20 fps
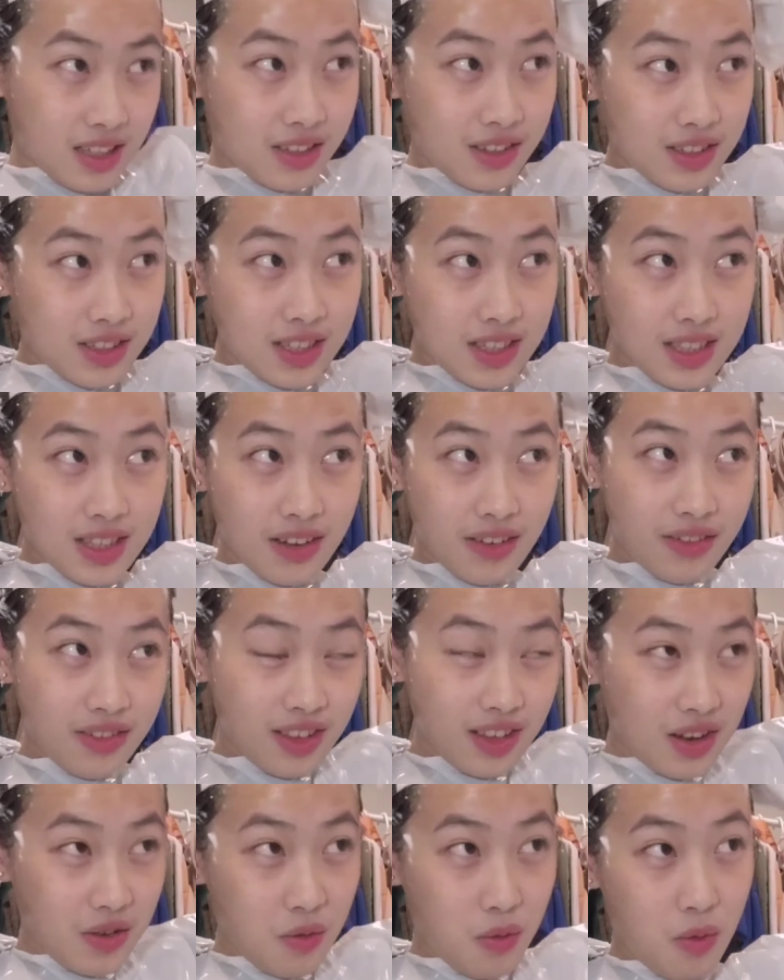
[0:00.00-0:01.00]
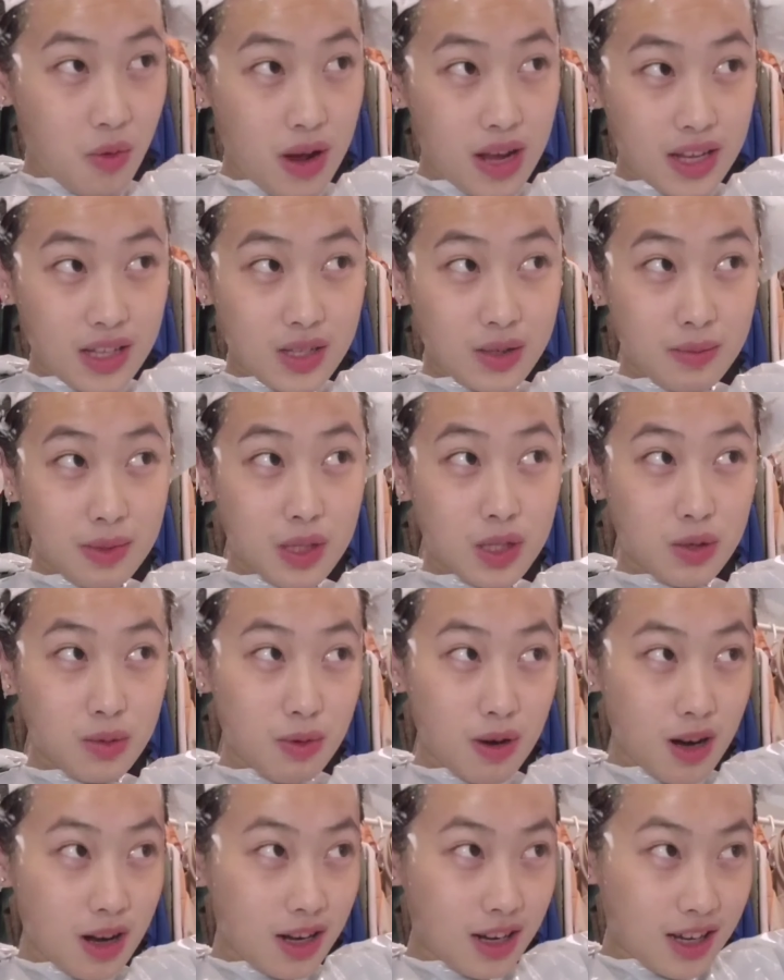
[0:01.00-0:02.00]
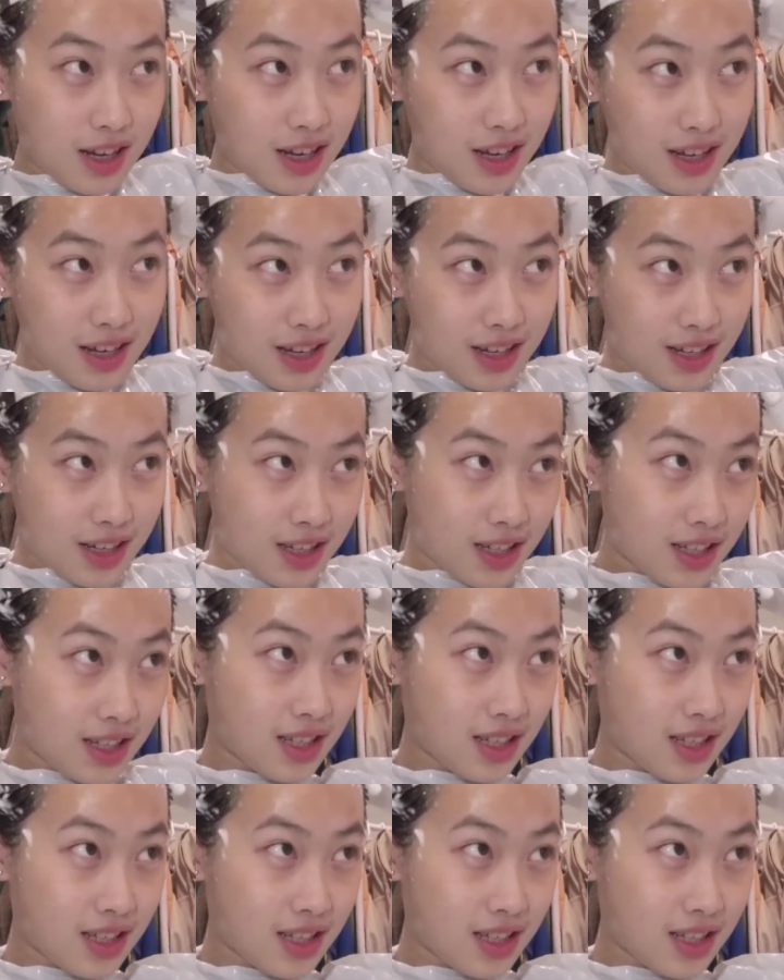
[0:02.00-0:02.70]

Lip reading: This is definitely way too much product.